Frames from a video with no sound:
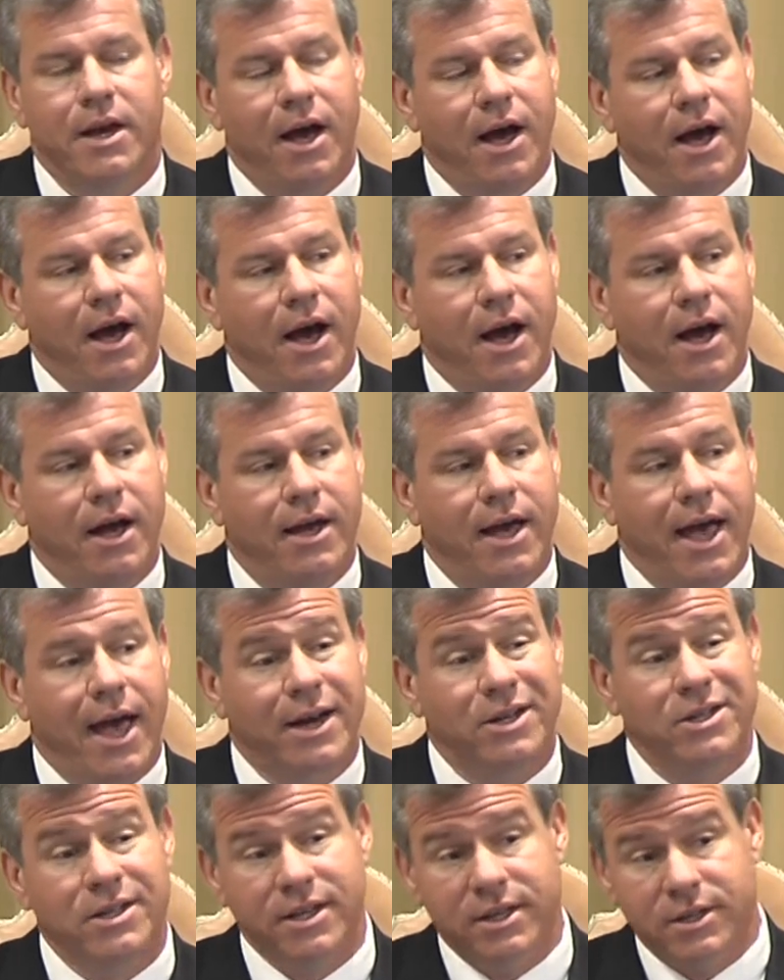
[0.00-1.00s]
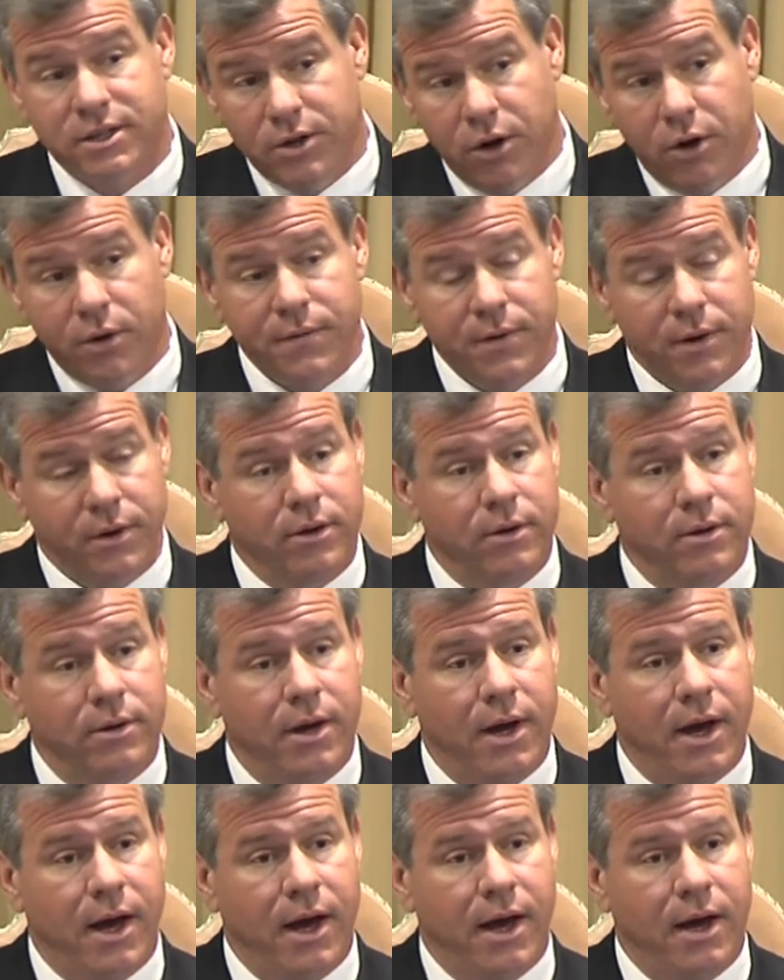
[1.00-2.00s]
Uh, actually, synovial
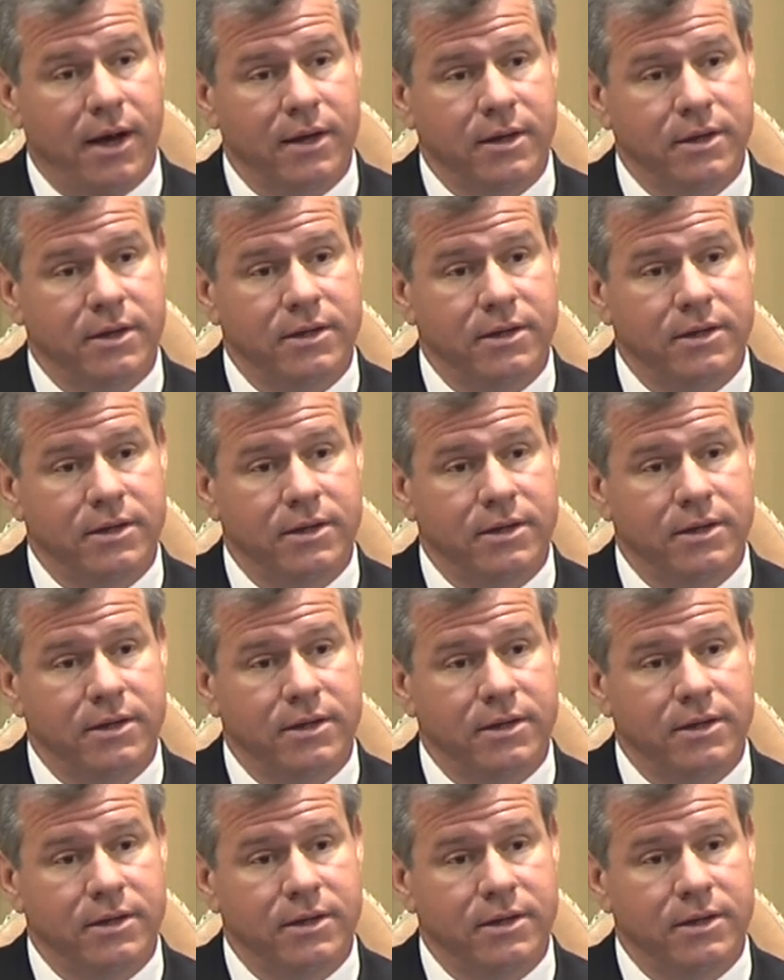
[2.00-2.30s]
uh,